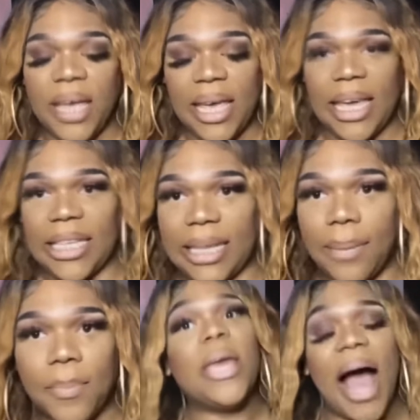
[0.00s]
Ism.
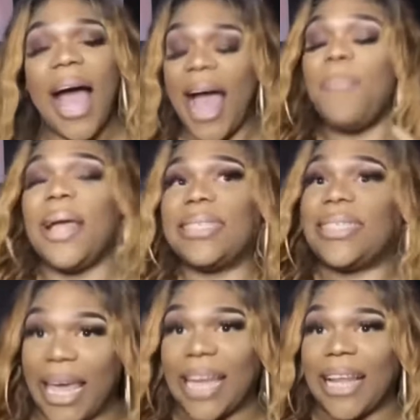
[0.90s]
I'm not
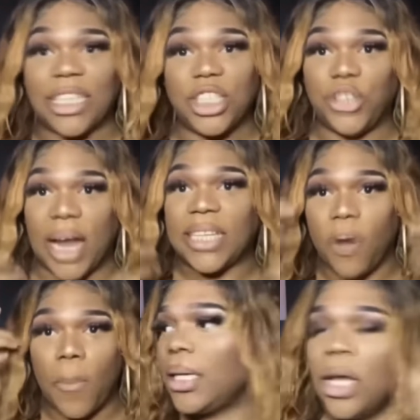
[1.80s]
saying that she's transphobic.